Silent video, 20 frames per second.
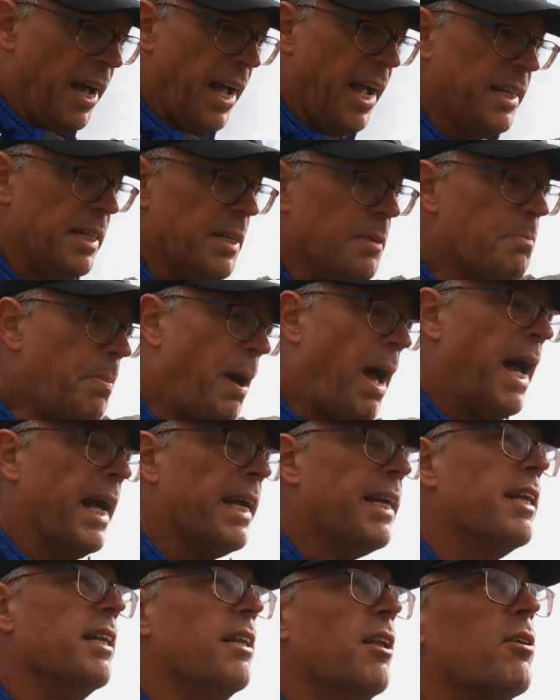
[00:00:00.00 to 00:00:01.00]
heading
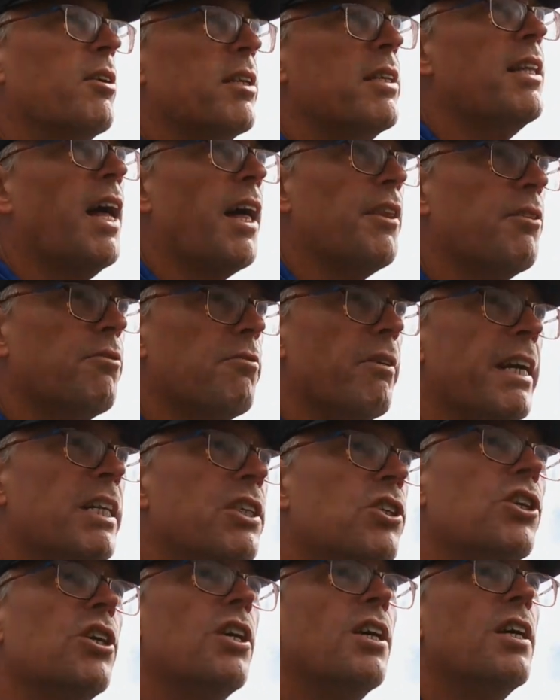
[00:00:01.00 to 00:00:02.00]
back along another
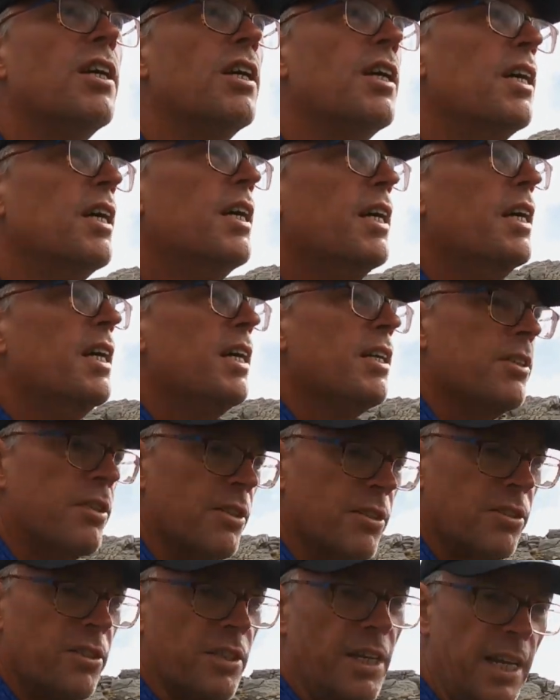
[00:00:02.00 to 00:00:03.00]
ridge to
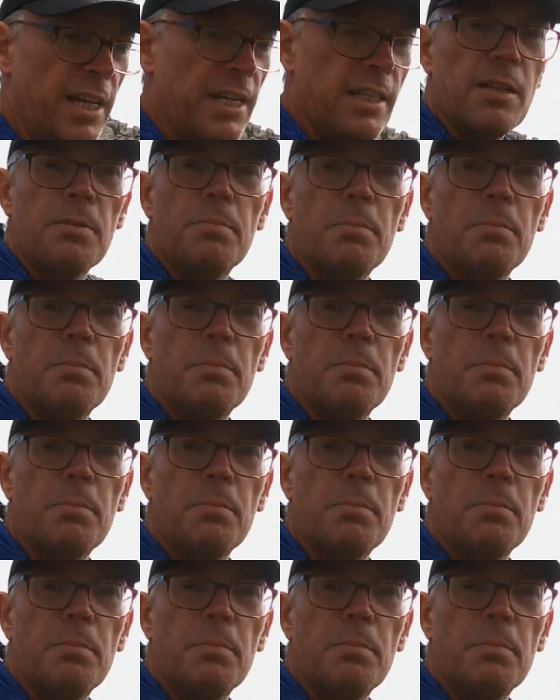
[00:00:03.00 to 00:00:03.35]
see the